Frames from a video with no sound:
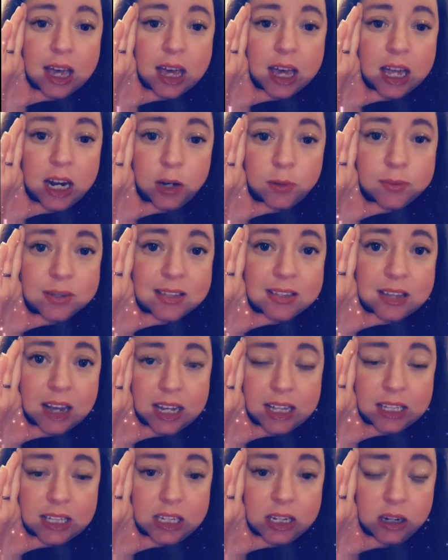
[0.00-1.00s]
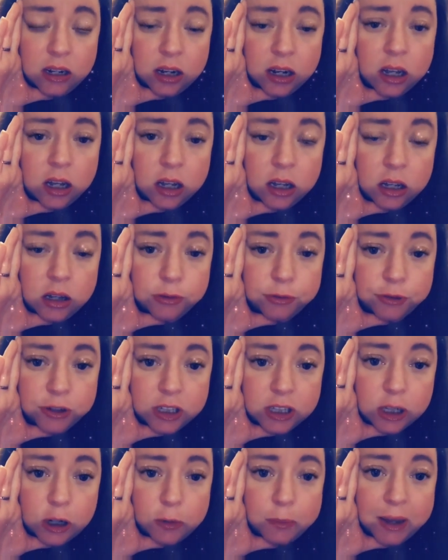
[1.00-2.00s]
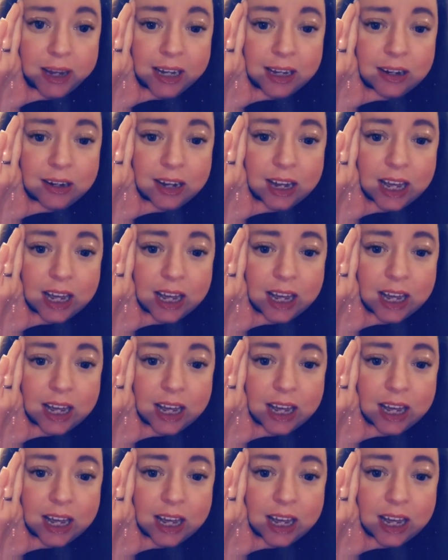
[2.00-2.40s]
And it was silent for a little bit.